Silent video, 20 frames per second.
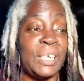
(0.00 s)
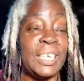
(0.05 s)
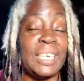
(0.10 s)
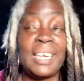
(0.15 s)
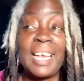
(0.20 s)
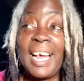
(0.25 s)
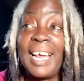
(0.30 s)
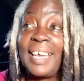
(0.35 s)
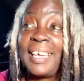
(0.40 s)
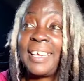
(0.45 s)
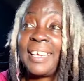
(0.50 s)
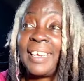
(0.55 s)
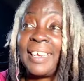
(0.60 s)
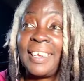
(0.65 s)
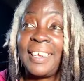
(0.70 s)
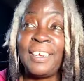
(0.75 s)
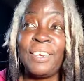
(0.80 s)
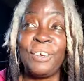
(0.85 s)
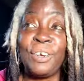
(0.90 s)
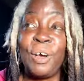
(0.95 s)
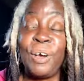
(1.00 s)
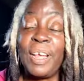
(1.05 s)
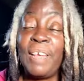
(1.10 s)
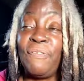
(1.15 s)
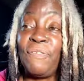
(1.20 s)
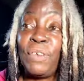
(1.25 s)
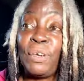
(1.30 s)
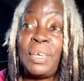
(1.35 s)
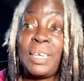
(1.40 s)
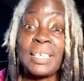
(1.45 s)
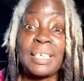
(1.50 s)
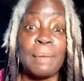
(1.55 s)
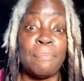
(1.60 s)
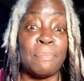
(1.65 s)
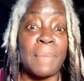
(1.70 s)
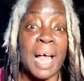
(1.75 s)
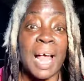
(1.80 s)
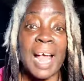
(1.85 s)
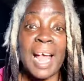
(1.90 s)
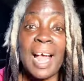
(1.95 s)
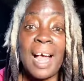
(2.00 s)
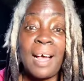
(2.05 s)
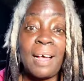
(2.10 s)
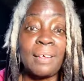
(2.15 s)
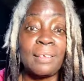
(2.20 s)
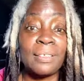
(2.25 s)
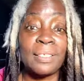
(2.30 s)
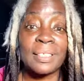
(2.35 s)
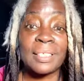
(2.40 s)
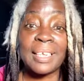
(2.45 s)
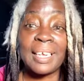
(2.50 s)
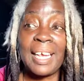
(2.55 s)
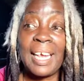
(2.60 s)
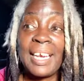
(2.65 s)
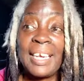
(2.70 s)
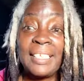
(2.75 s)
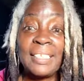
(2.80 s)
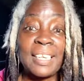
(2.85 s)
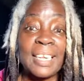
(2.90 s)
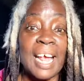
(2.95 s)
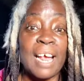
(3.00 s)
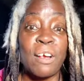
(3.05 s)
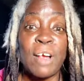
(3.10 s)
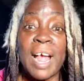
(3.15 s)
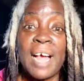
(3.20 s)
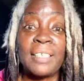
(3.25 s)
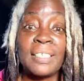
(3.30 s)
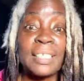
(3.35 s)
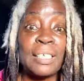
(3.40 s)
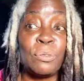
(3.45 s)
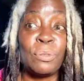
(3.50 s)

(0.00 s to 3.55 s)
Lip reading: like, you know, if you looked at my house and at their house,